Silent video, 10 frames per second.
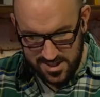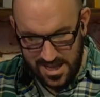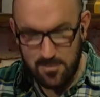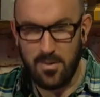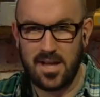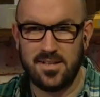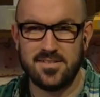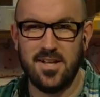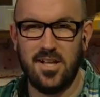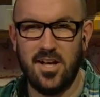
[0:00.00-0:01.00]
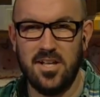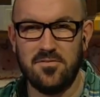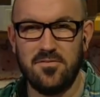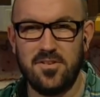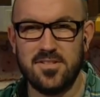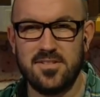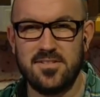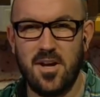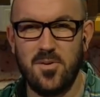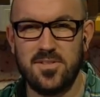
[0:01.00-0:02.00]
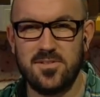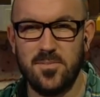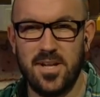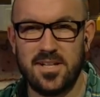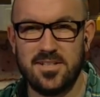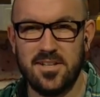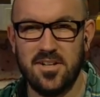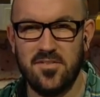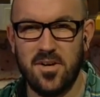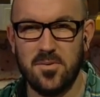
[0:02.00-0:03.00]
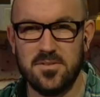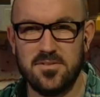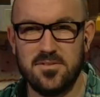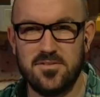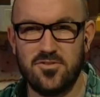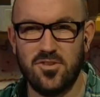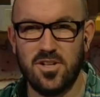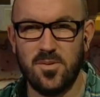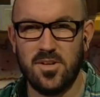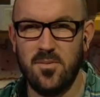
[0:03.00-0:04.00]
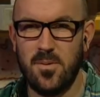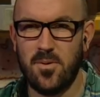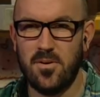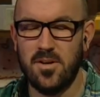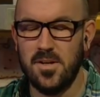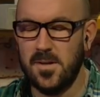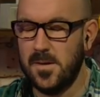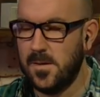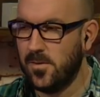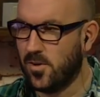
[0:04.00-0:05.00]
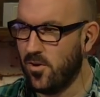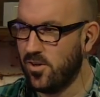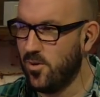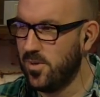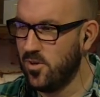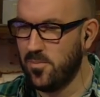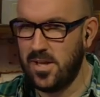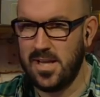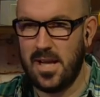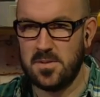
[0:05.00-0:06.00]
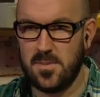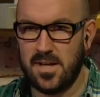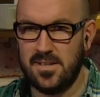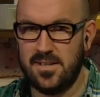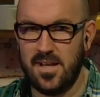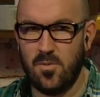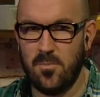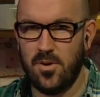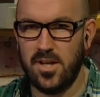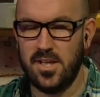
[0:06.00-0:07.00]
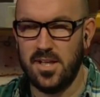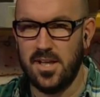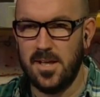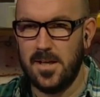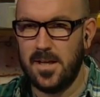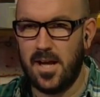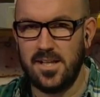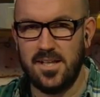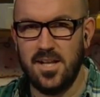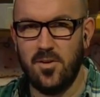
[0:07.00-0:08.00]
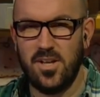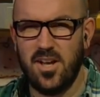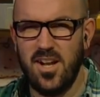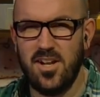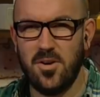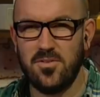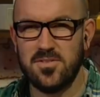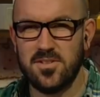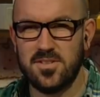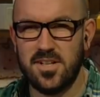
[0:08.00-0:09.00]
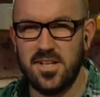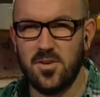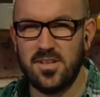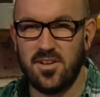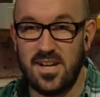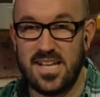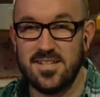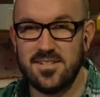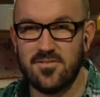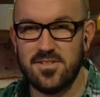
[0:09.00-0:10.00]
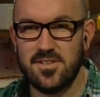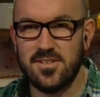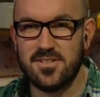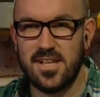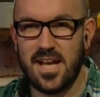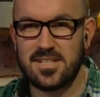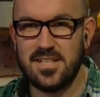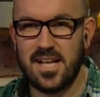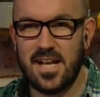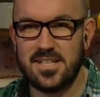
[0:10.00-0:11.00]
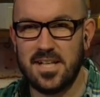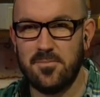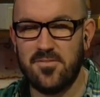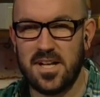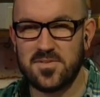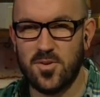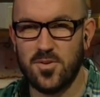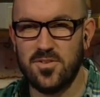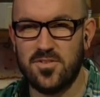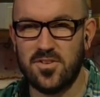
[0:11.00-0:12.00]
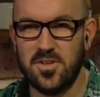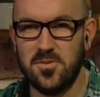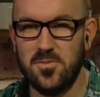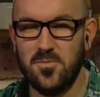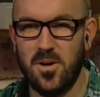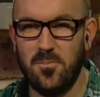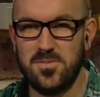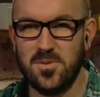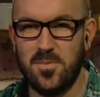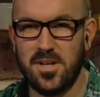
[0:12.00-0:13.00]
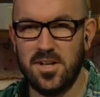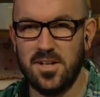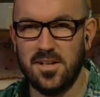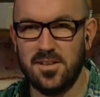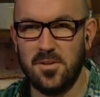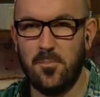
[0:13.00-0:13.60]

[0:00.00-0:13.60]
a game back that's not live? Because it's always, it's something actually that I've always struggled with. I remember recording a couple of European games back in the day, whereby, you know, you kind of know the result, or you know that there is a result, so you actually can't help fast forwarding through what some might call the